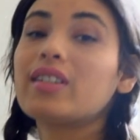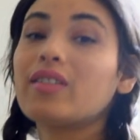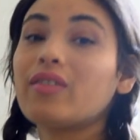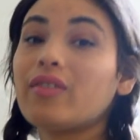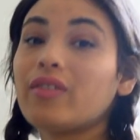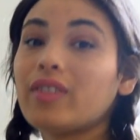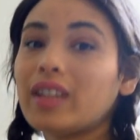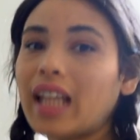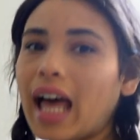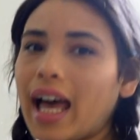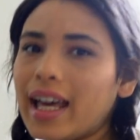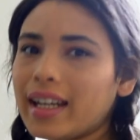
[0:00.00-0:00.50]
to
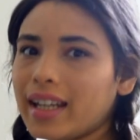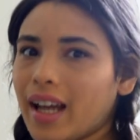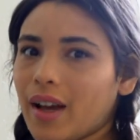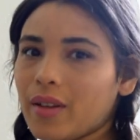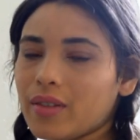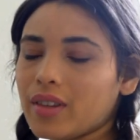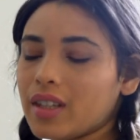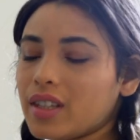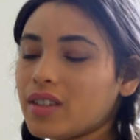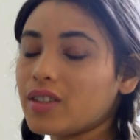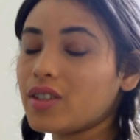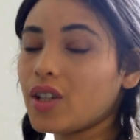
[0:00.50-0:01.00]
flatten
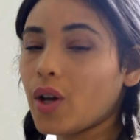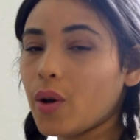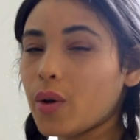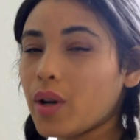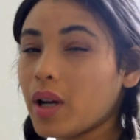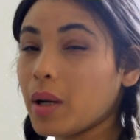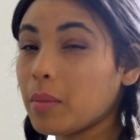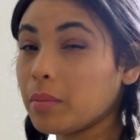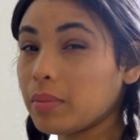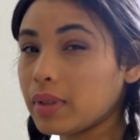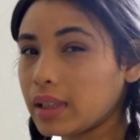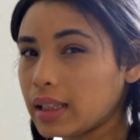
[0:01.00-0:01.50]
out this dough
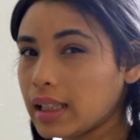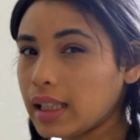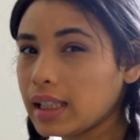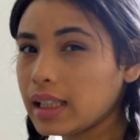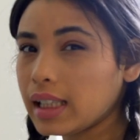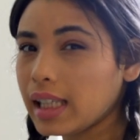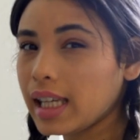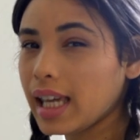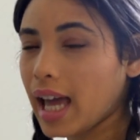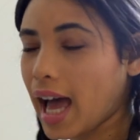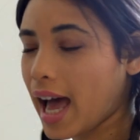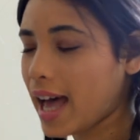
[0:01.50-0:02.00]

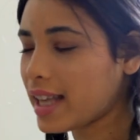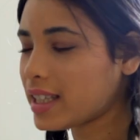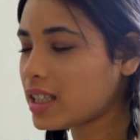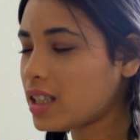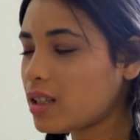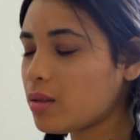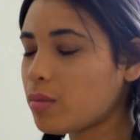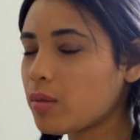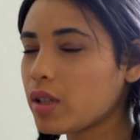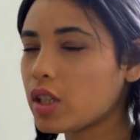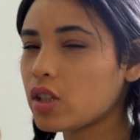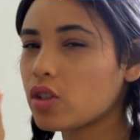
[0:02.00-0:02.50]
completely. It
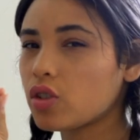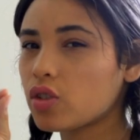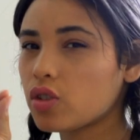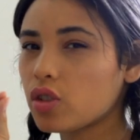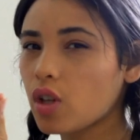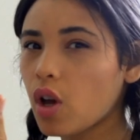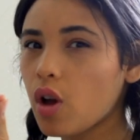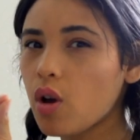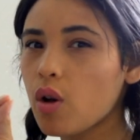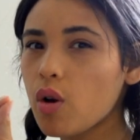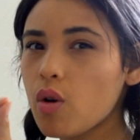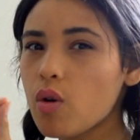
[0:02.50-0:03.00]
has to be
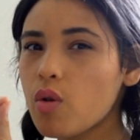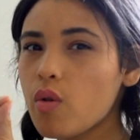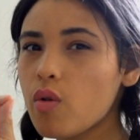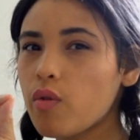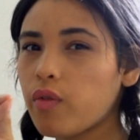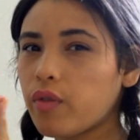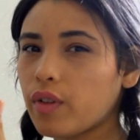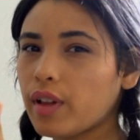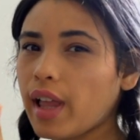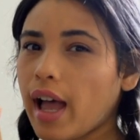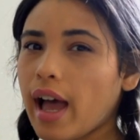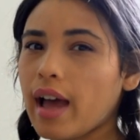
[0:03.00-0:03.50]
so
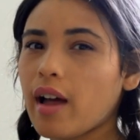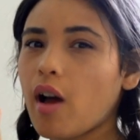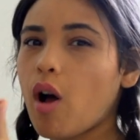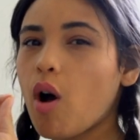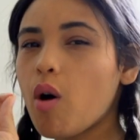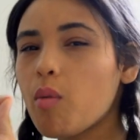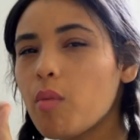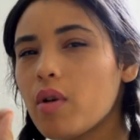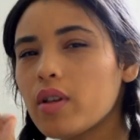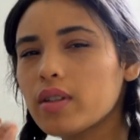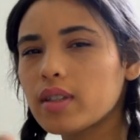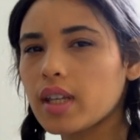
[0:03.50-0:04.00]
flat,
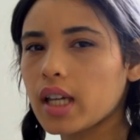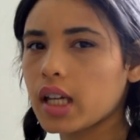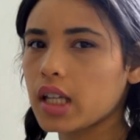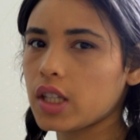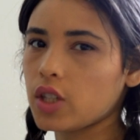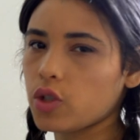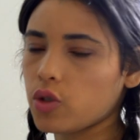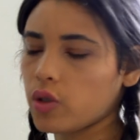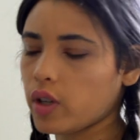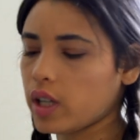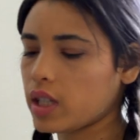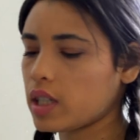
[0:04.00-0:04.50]
almost like
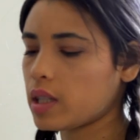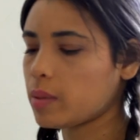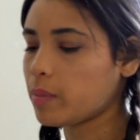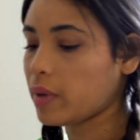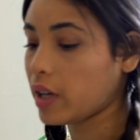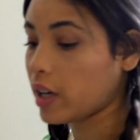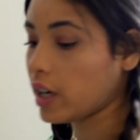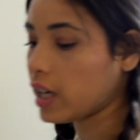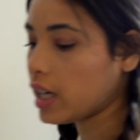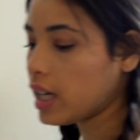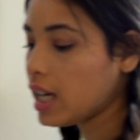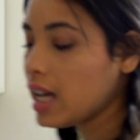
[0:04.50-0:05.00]
it's
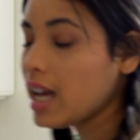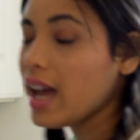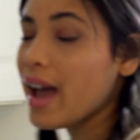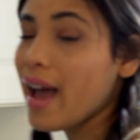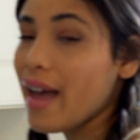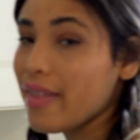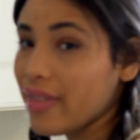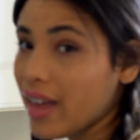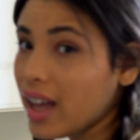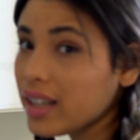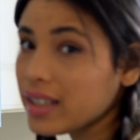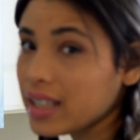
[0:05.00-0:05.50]
transparent,
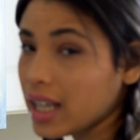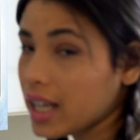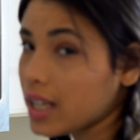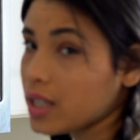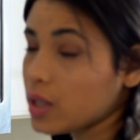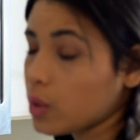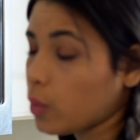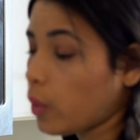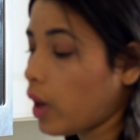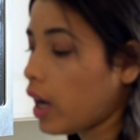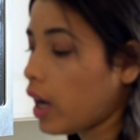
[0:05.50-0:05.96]
and that takes a